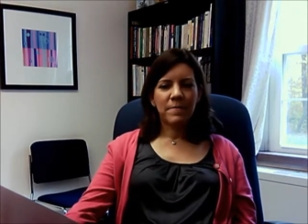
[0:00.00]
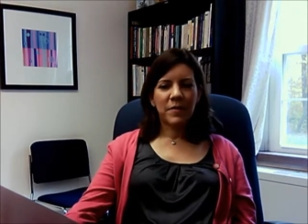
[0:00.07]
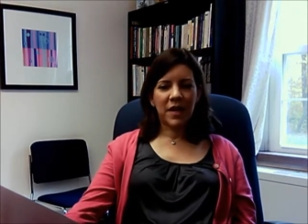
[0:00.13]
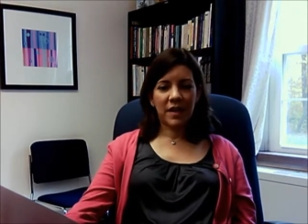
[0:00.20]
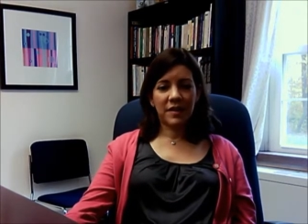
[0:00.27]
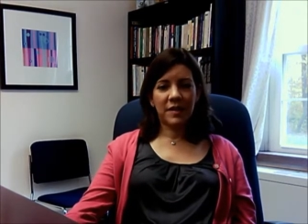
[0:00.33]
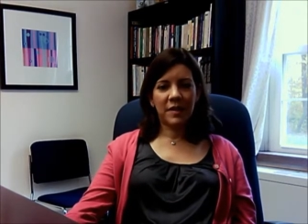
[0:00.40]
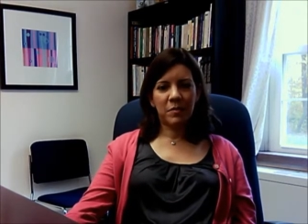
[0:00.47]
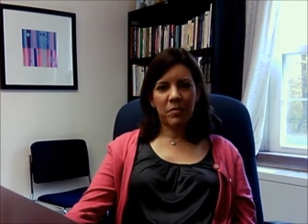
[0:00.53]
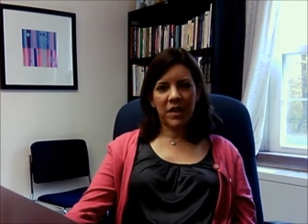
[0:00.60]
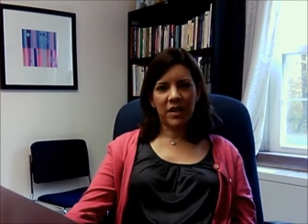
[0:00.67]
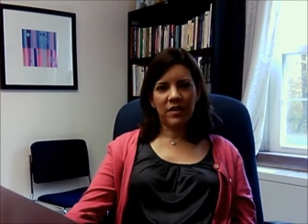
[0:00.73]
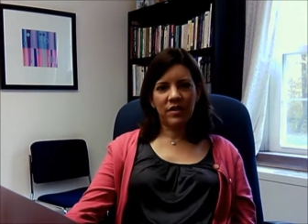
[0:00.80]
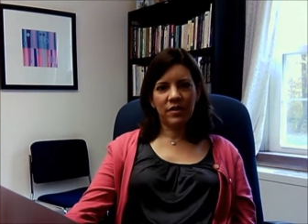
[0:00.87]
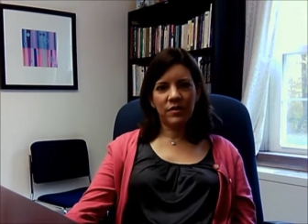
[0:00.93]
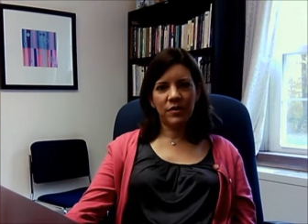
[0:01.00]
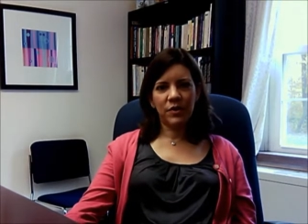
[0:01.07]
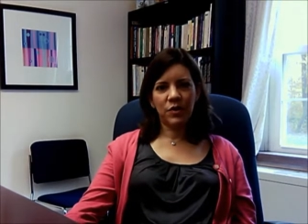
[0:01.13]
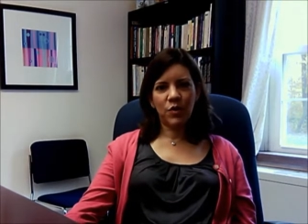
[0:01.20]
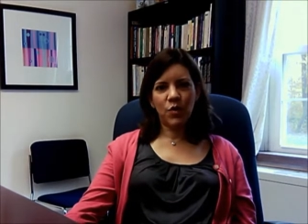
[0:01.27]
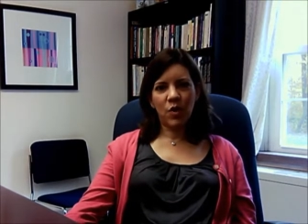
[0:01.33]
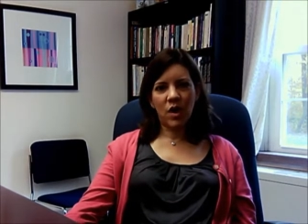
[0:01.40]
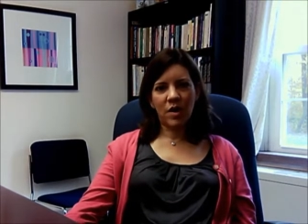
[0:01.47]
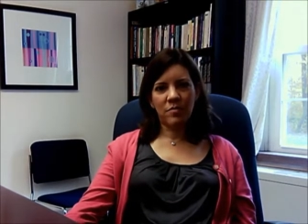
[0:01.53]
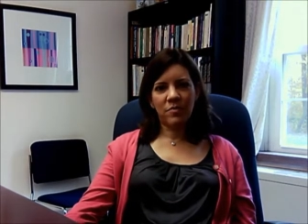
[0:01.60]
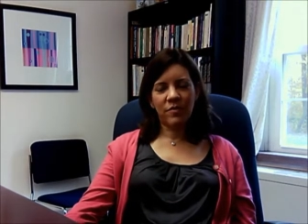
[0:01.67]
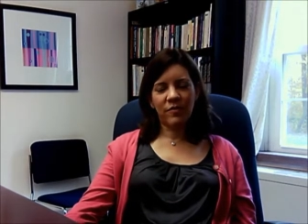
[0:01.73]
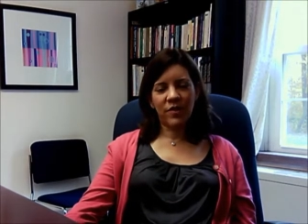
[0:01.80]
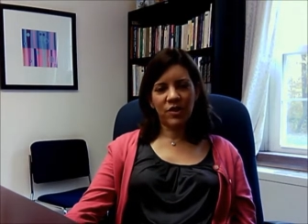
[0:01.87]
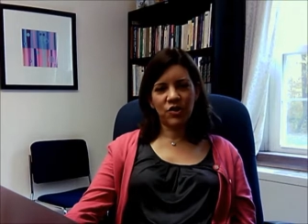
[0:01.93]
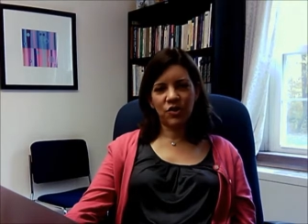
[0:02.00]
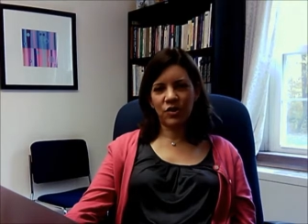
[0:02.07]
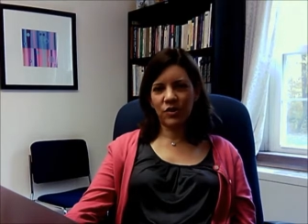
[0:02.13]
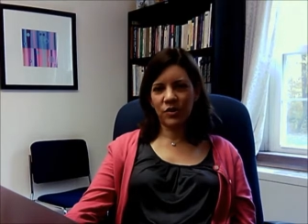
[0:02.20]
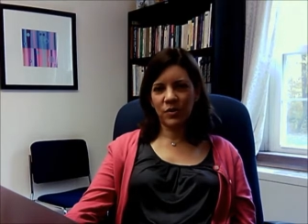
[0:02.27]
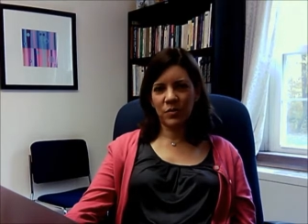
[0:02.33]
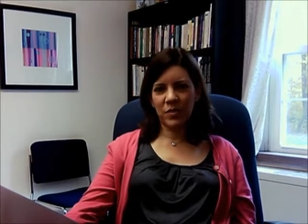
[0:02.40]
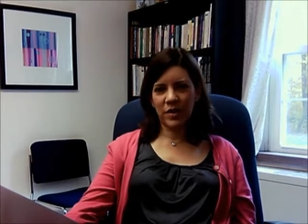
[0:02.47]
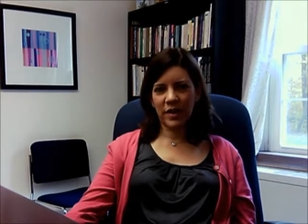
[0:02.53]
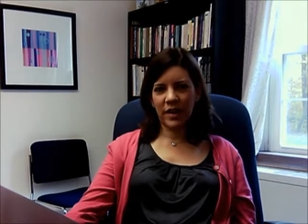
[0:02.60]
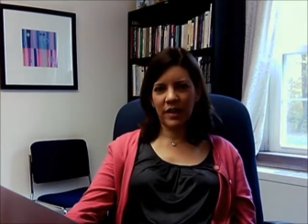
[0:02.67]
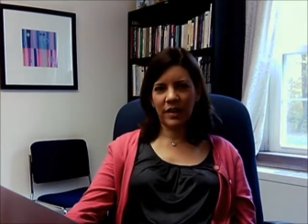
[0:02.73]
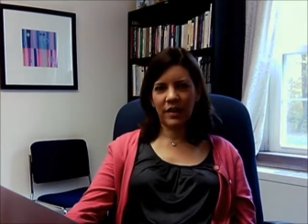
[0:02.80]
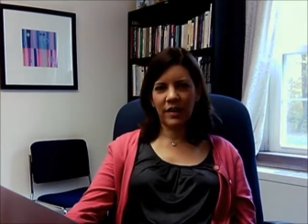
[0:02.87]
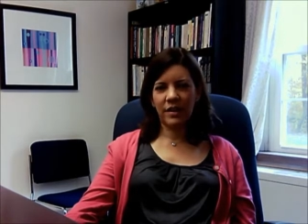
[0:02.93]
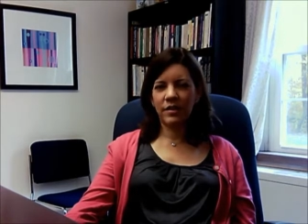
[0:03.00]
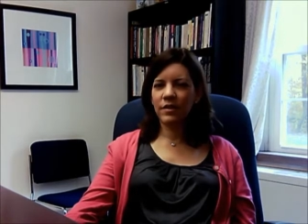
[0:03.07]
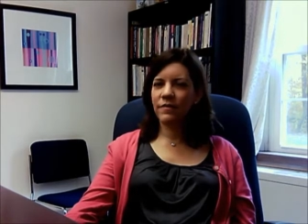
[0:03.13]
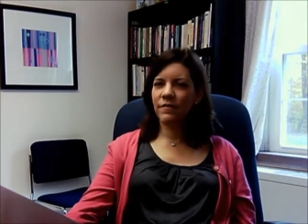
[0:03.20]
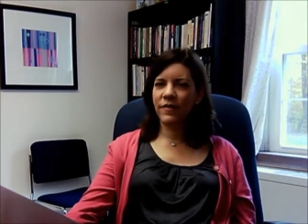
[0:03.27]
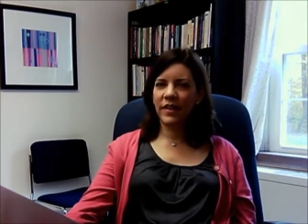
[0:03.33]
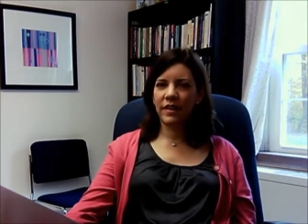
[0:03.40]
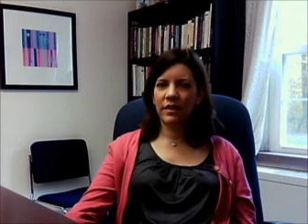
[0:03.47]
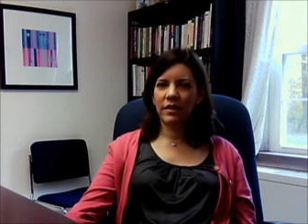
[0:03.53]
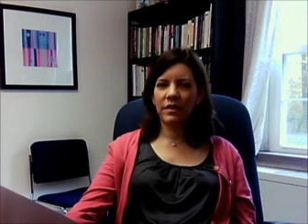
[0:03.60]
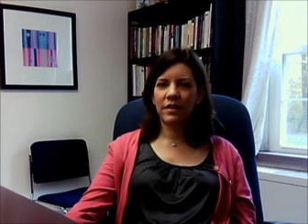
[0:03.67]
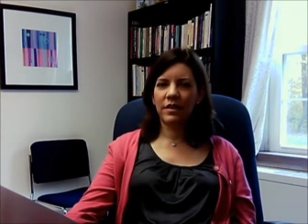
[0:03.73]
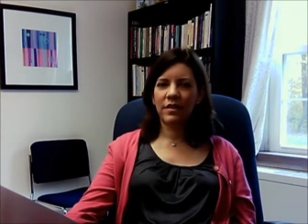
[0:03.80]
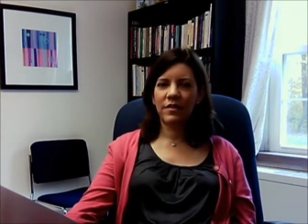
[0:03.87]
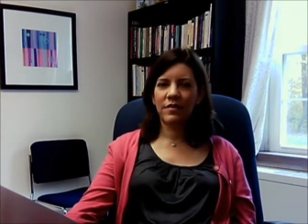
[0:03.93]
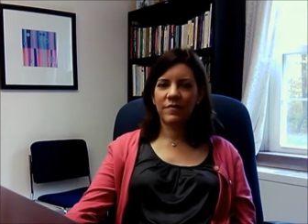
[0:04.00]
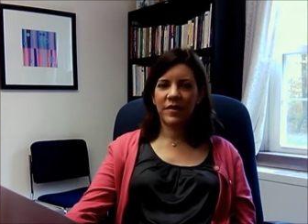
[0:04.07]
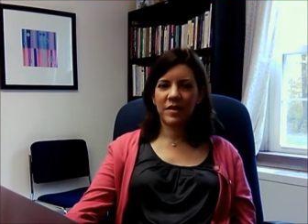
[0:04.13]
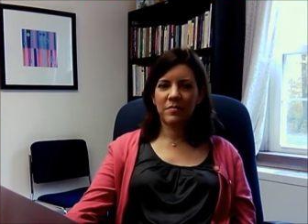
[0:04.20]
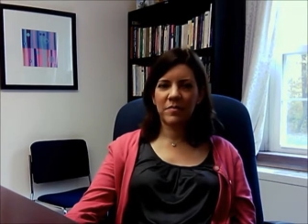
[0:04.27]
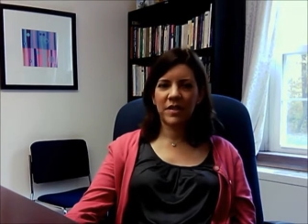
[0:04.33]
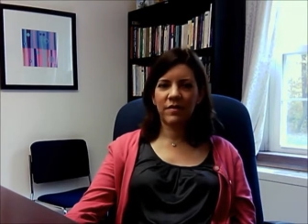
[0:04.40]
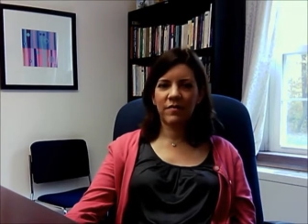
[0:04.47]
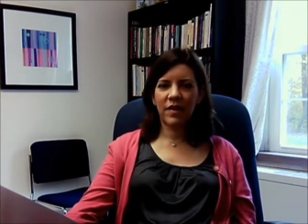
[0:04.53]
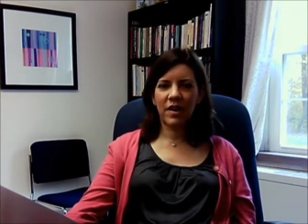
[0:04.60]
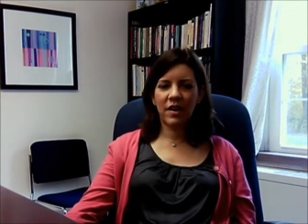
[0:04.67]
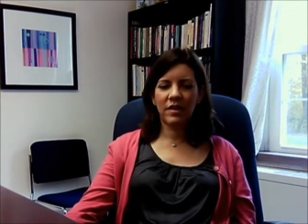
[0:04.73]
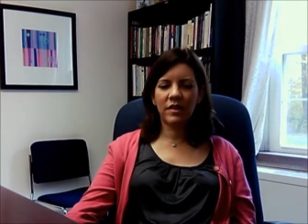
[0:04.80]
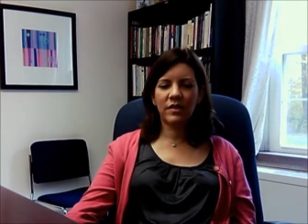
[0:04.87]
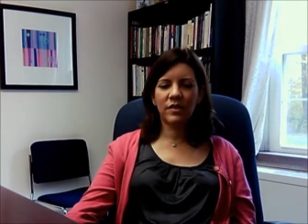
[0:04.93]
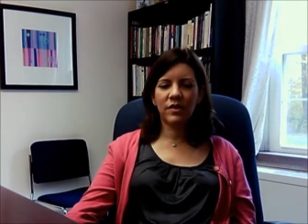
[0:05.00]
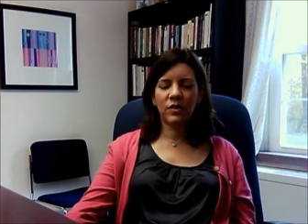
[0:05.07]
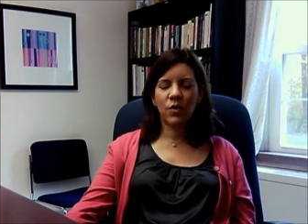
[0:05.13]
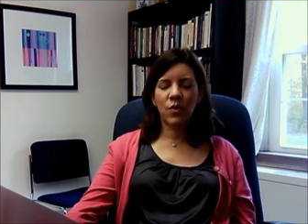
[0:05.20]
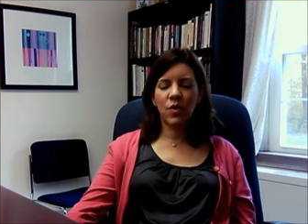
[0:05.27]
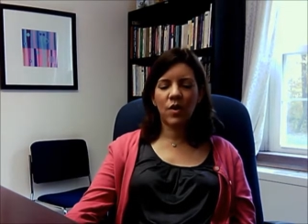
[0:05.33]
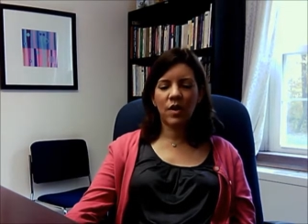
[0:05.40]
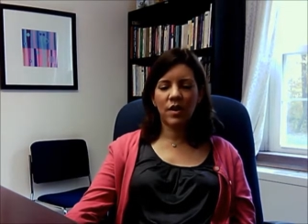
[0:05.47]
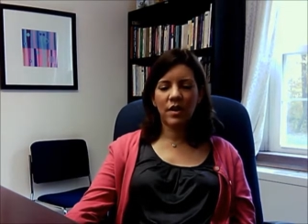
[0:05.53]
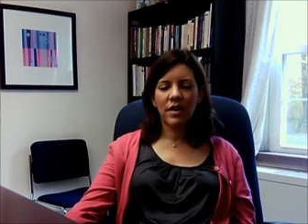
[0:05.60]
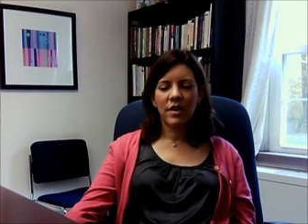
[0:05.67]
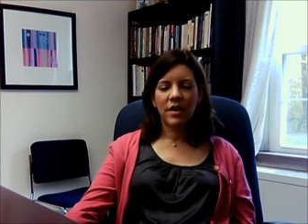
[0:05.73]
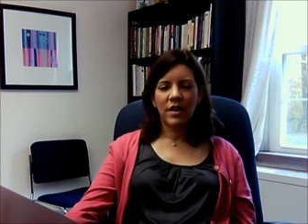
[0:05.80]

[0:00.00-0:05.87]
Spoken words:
guest speakers who are professionals working in the field of family violence, or